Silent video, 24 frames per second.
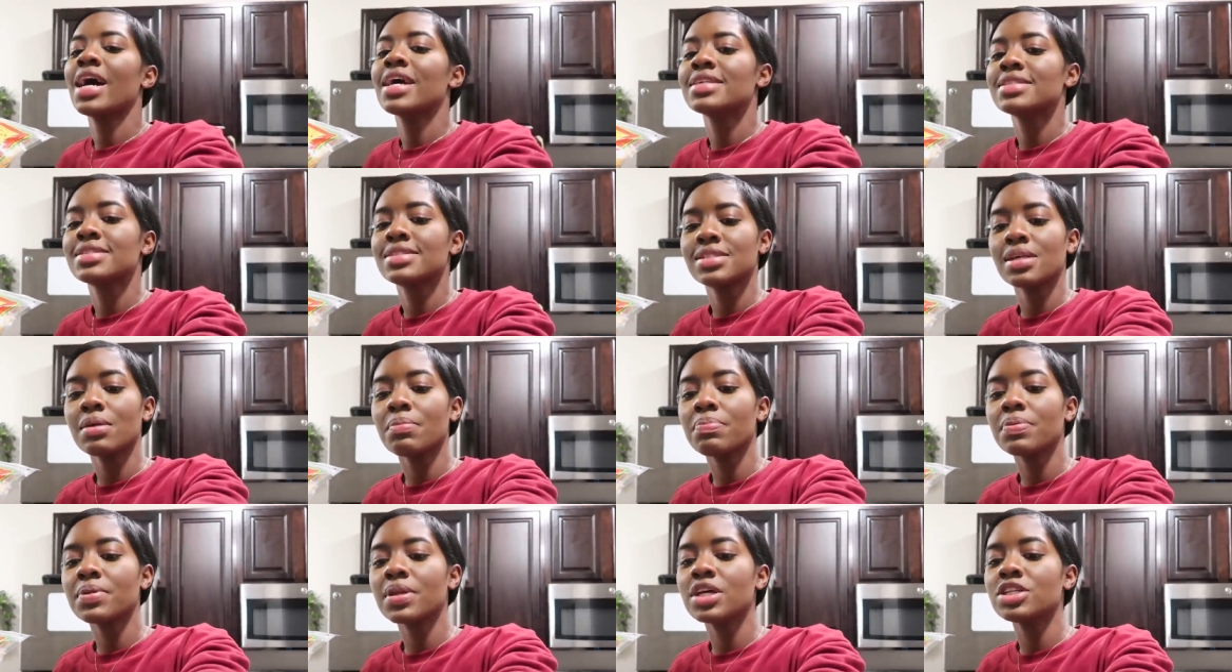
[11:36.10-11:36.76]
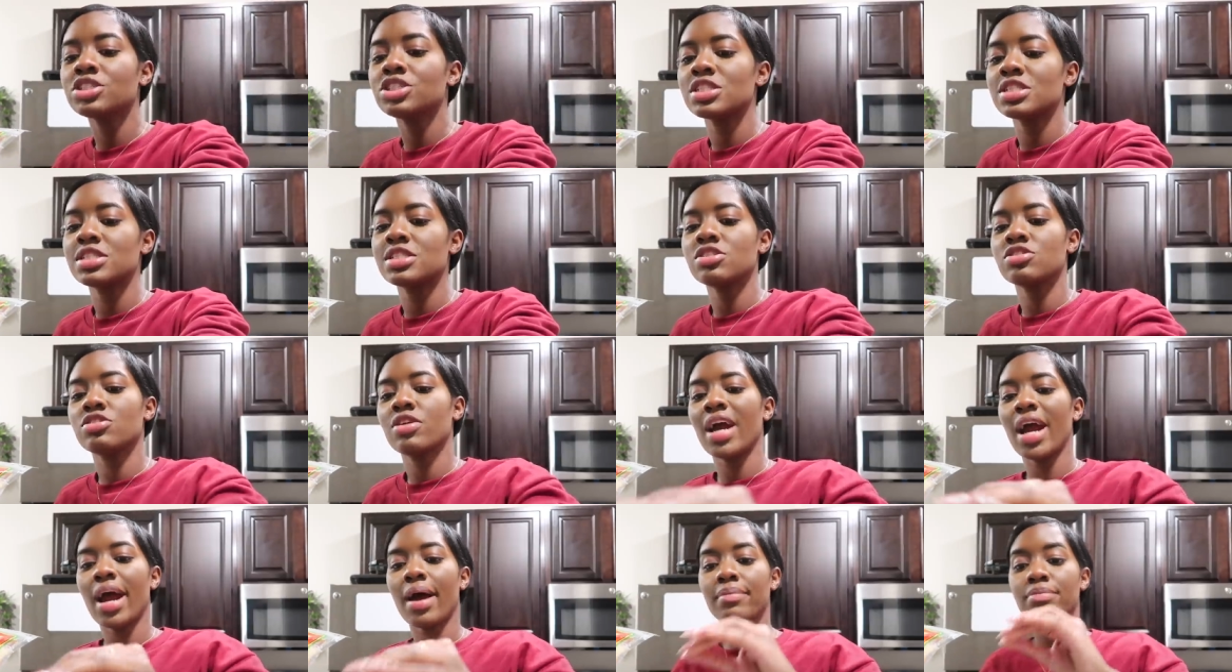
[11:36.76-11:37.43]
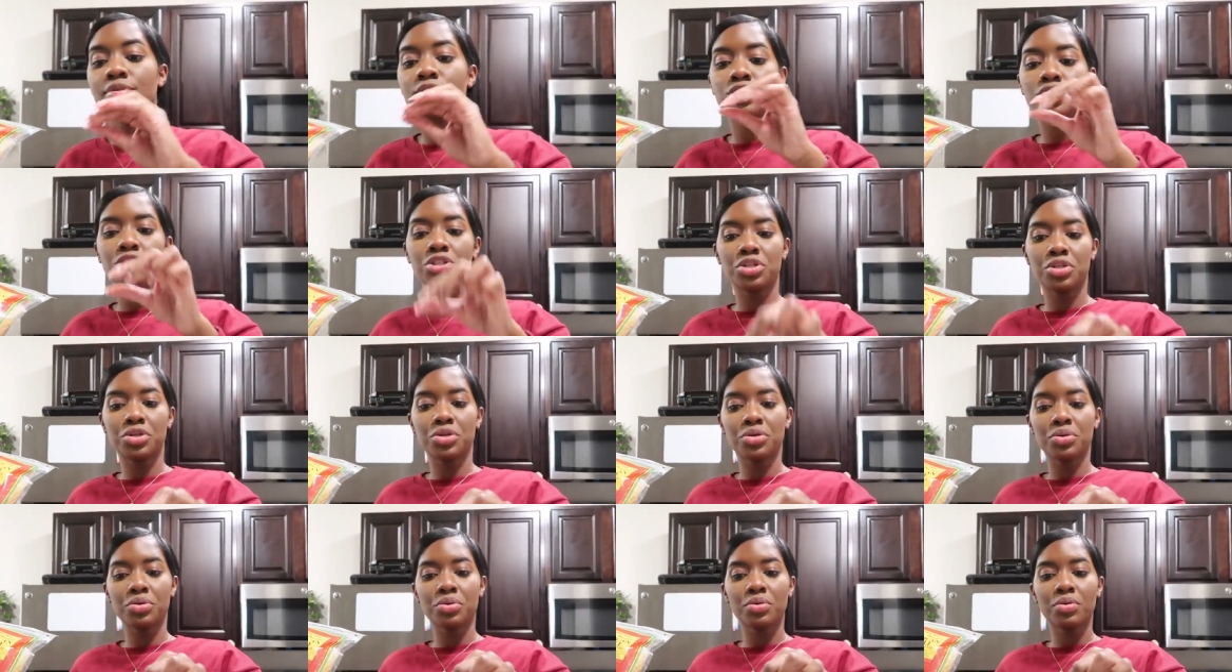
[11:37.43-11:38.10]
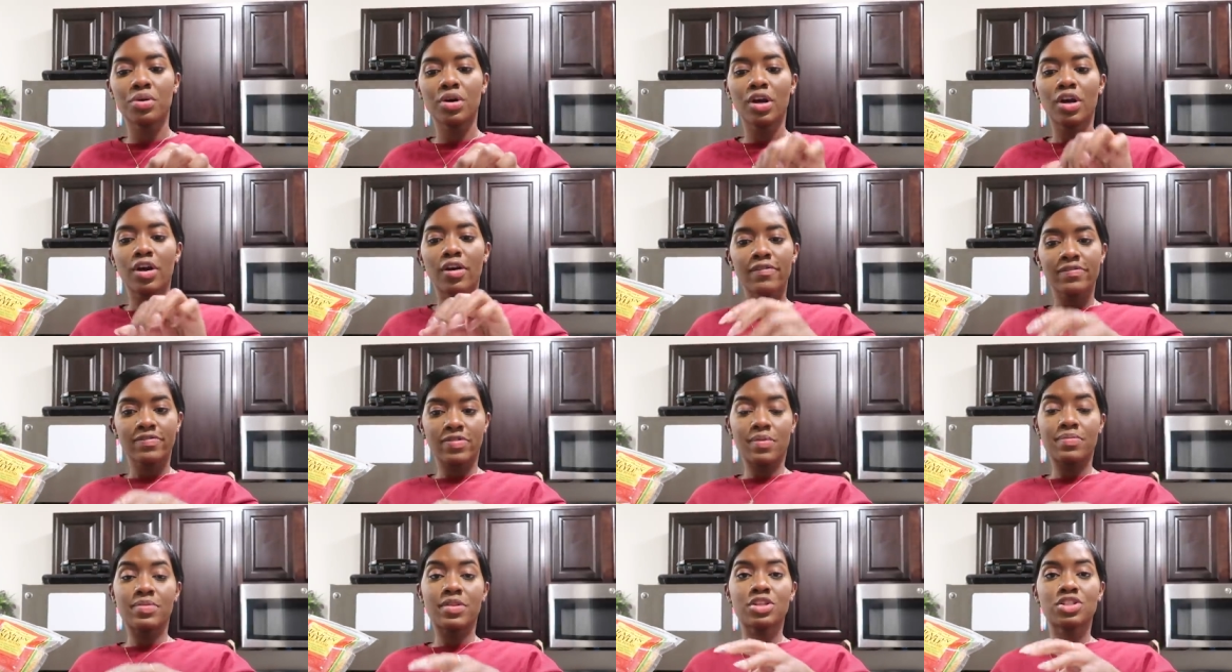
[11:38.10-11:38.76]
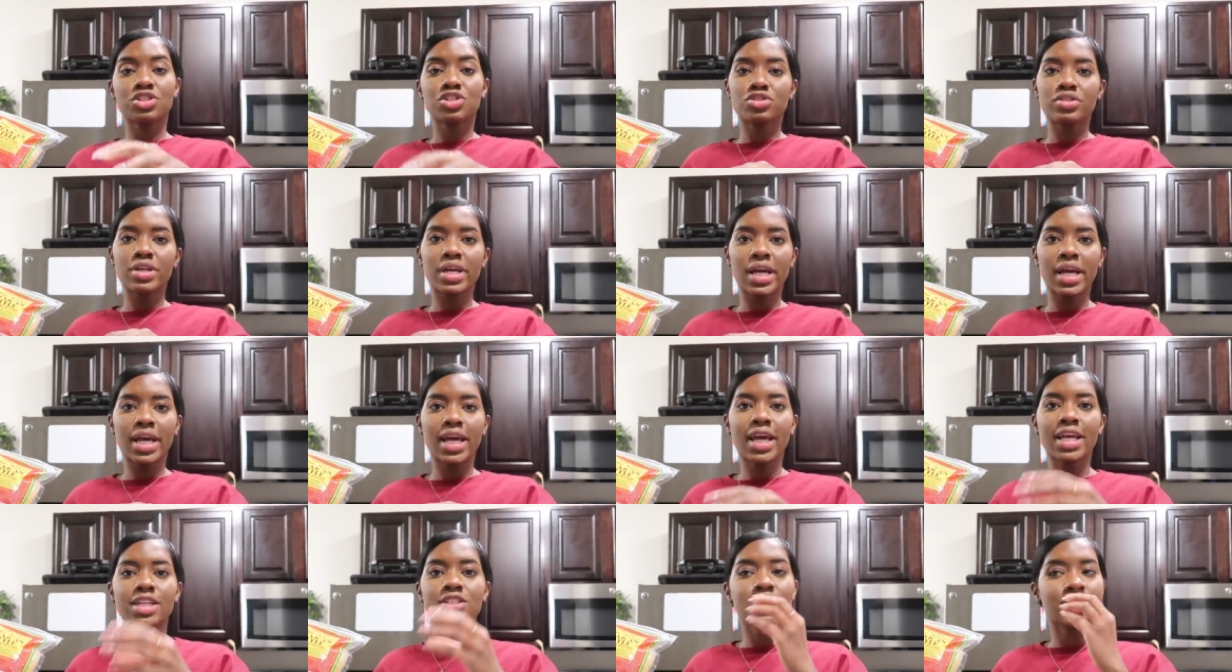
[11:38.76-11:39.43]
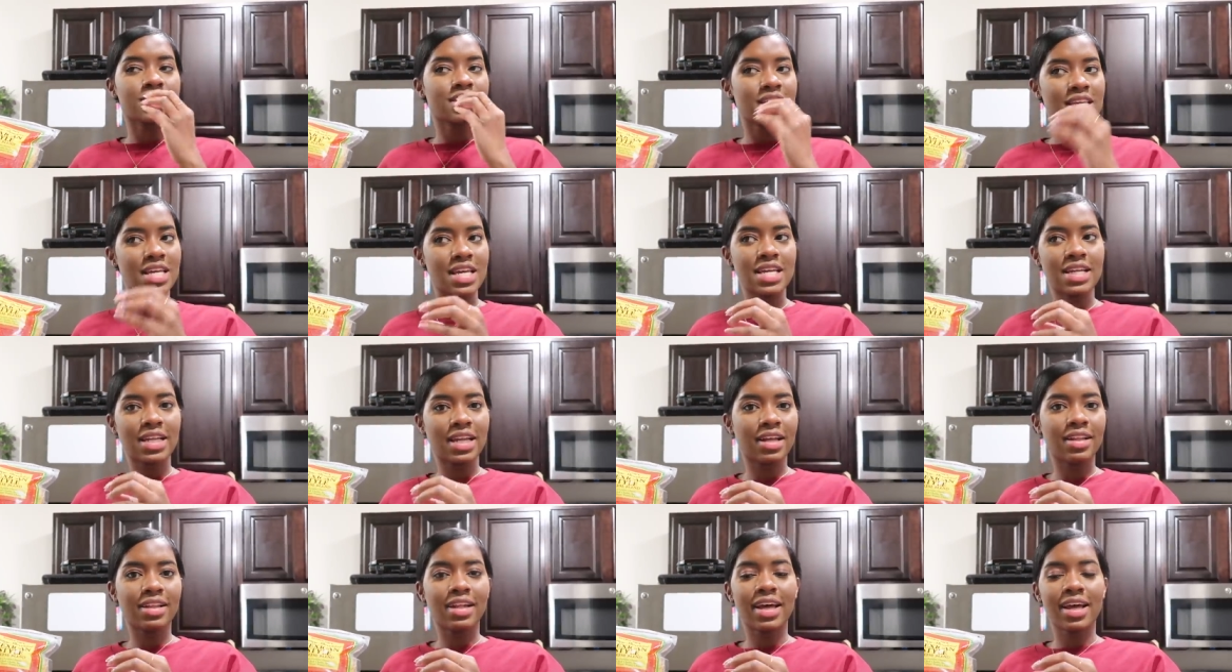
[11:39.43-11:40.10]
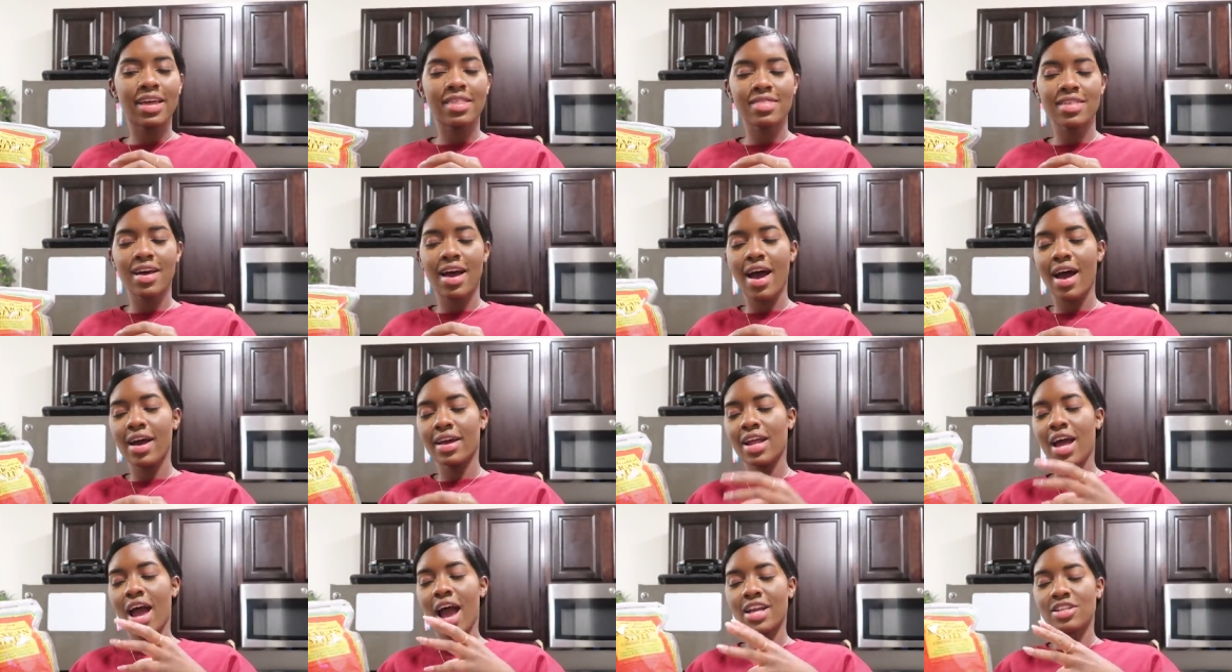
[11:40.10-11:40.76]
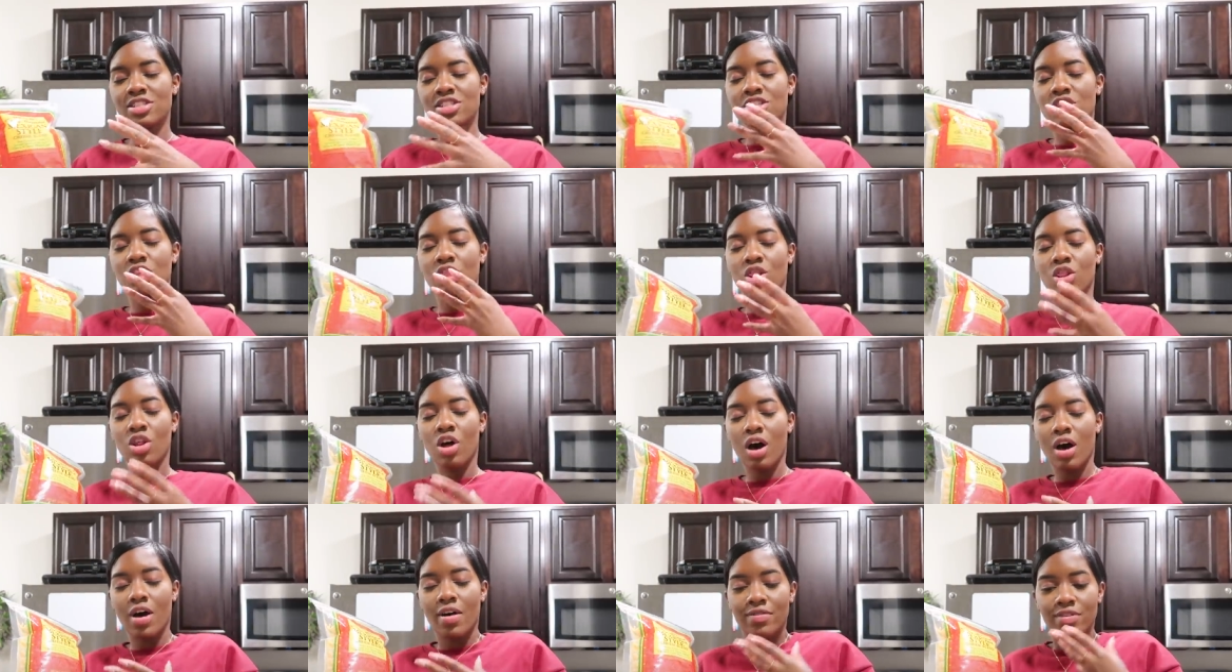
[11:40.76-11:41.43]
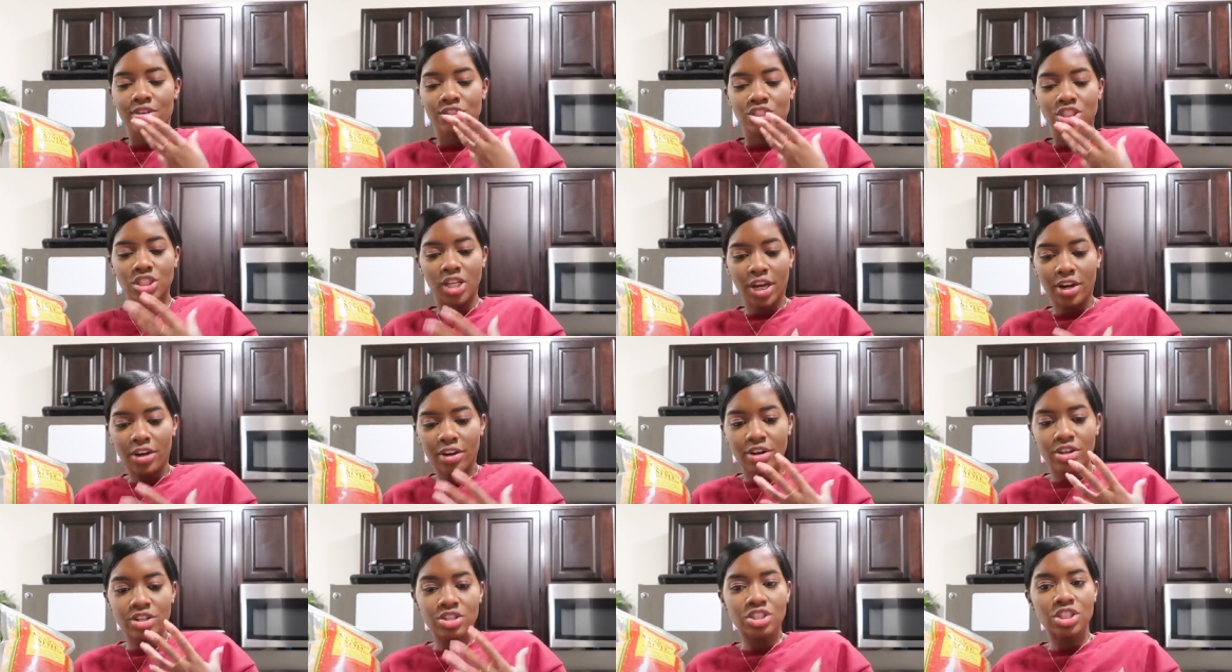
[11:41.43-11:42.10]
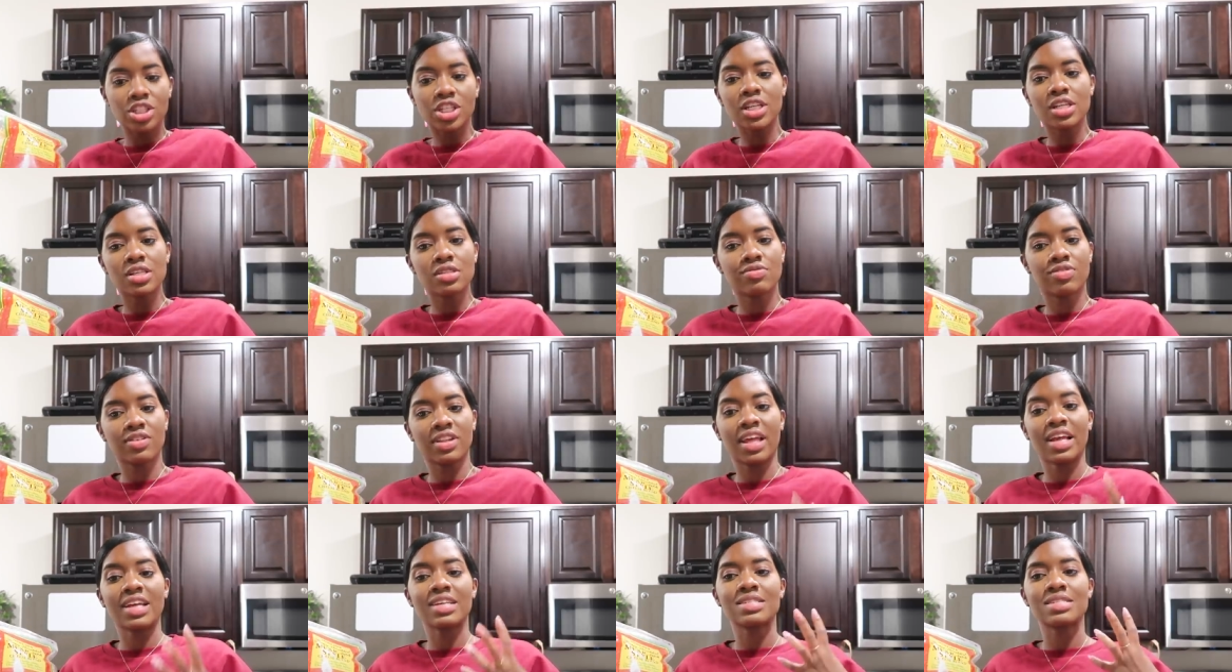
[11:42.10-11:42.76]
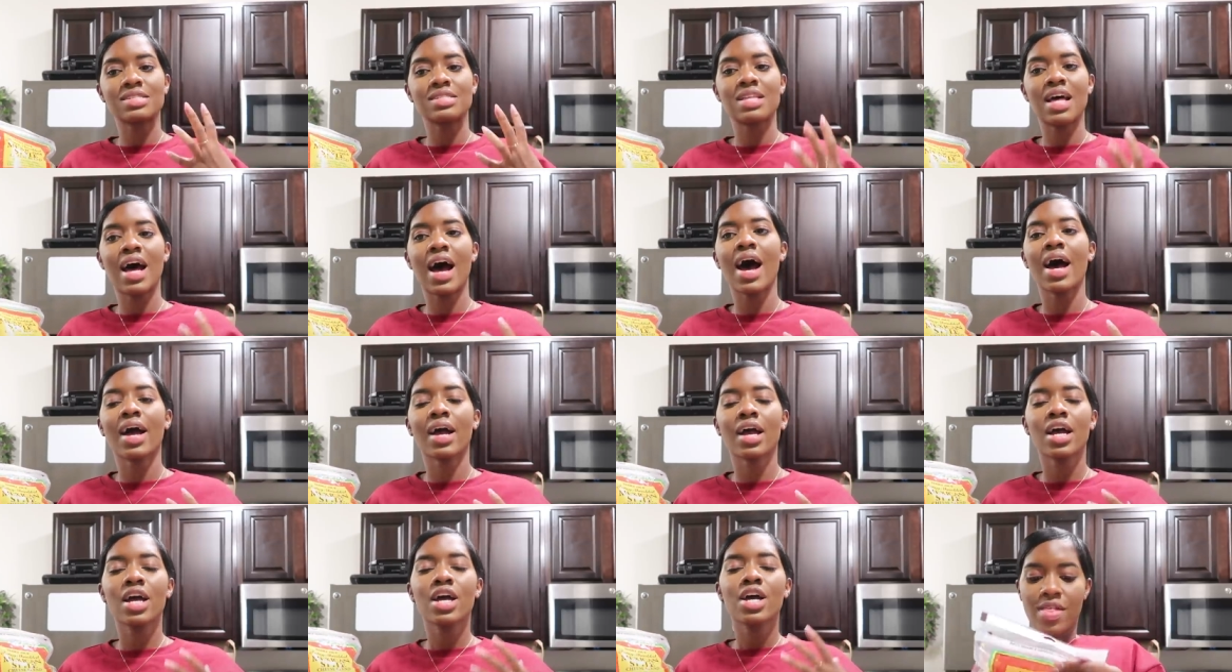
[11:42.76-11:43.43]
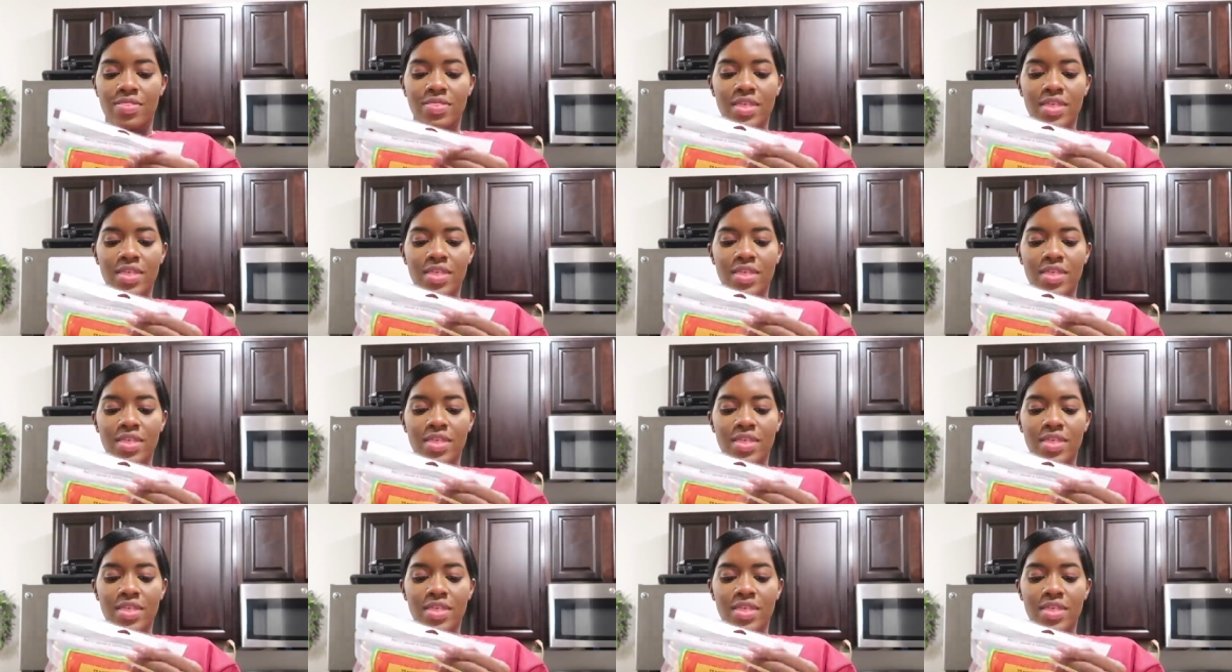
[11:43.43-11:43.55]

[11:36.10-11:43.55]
I simply just grabbed two from the tray and just eat it like that. I just love cheddar cheese for like a snack.